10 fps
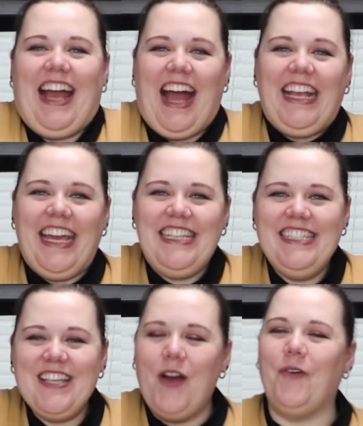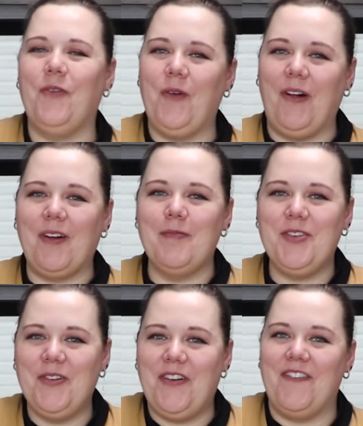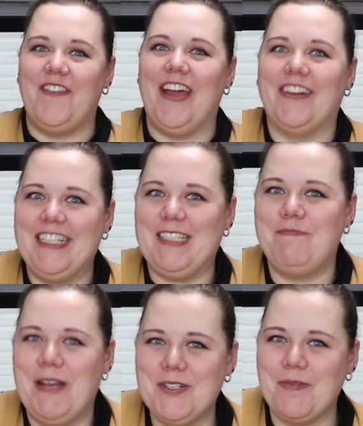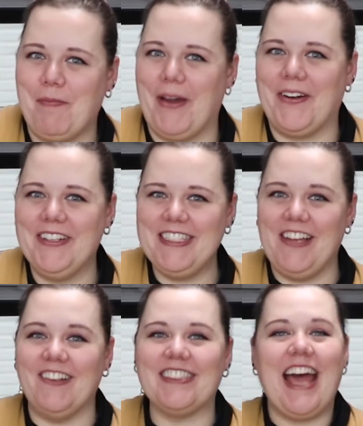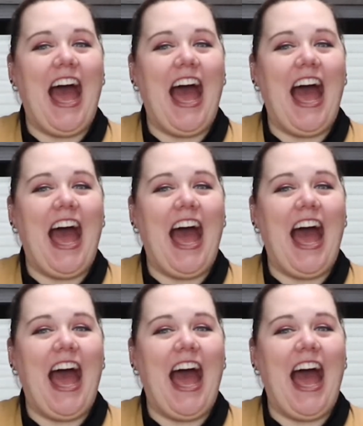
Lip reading: Hi kids, welcome to a very special Butter and Salt.